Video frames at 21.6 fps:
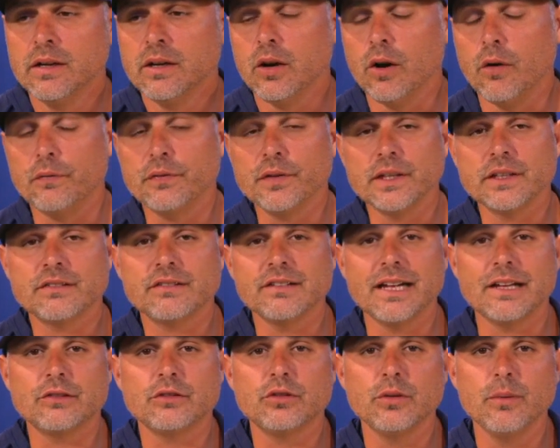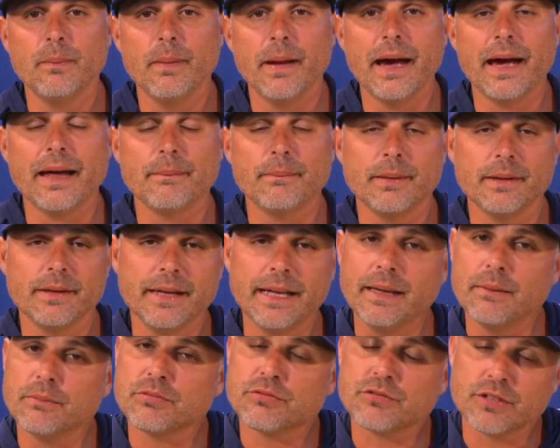hopefully it's not too bad, but
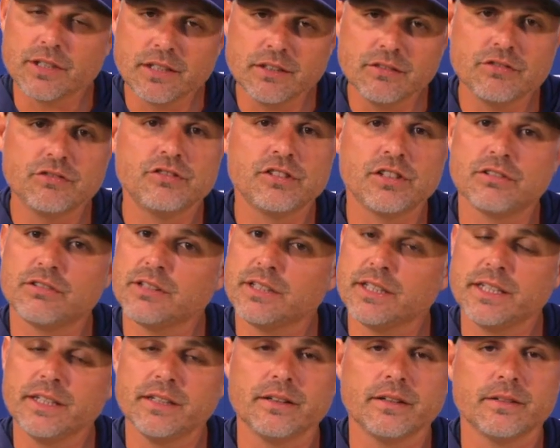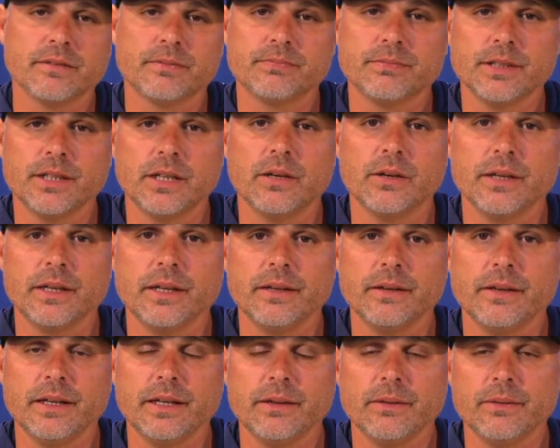hamstrings generally are, you know,
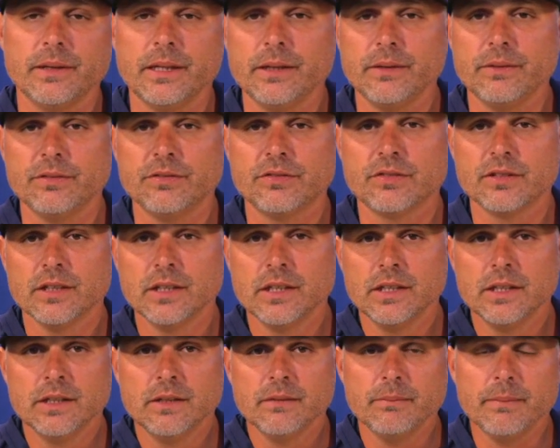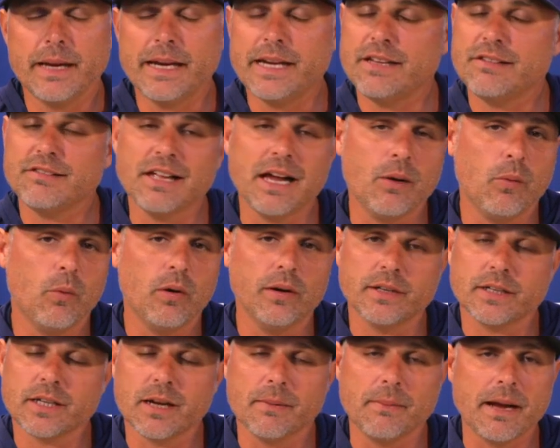he's not
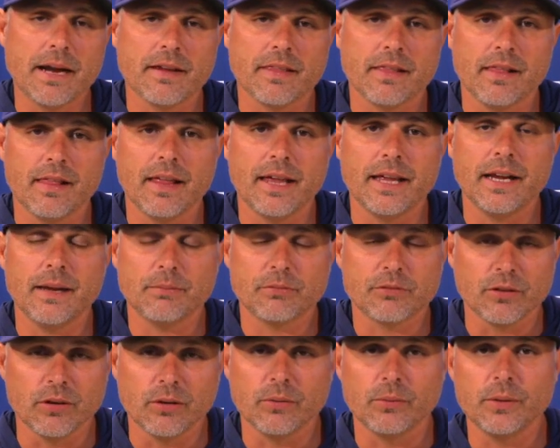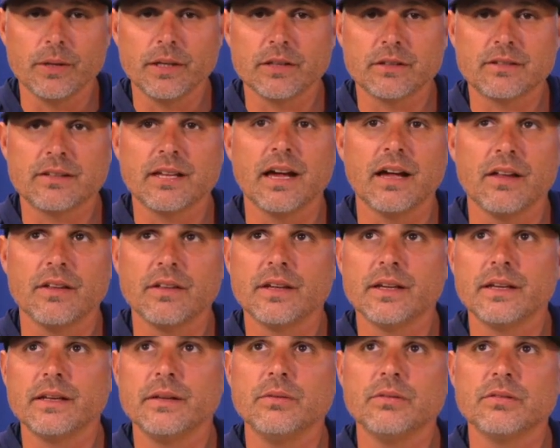one to come out of the lineup, so we could tell
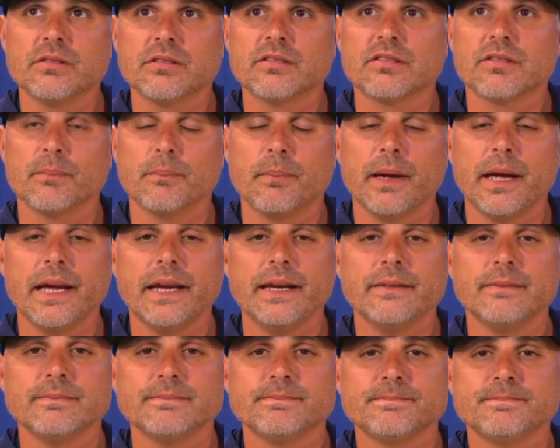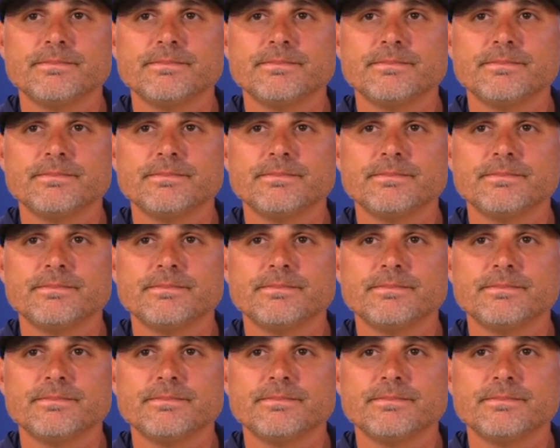that he was in some pain.